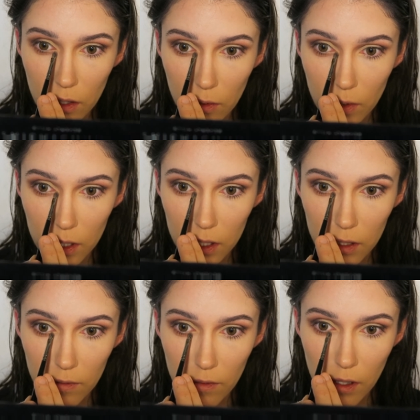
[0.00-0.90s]
you want to
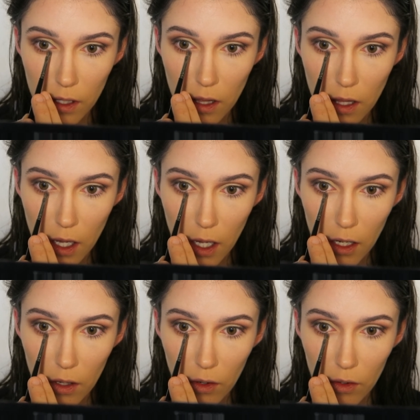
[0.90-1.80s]
leave like
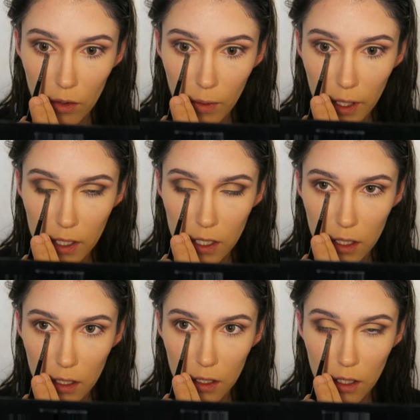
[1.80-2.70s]
that all the way to
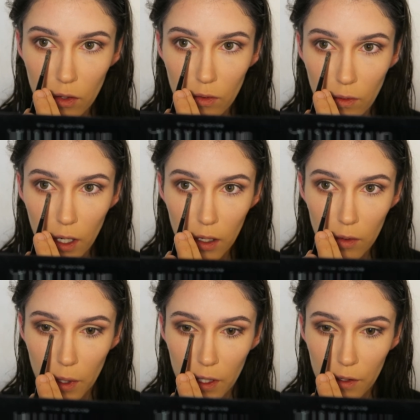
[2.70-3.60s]
like right
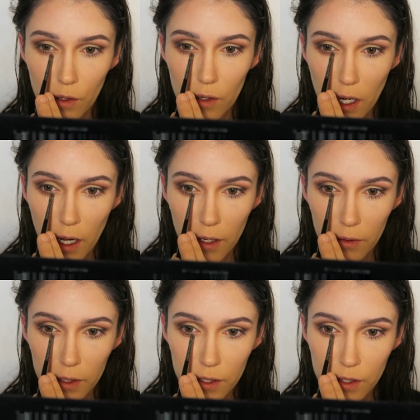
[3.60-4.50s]
where your
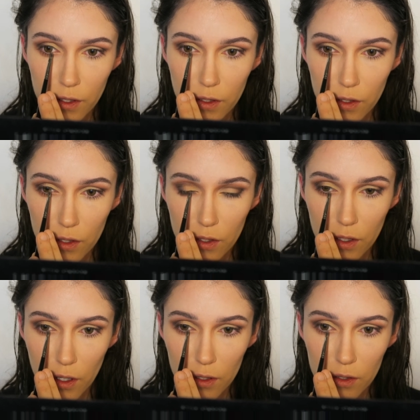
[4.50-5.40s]
iris
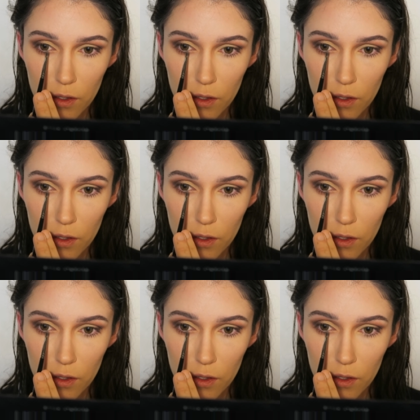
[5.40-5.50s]
starts,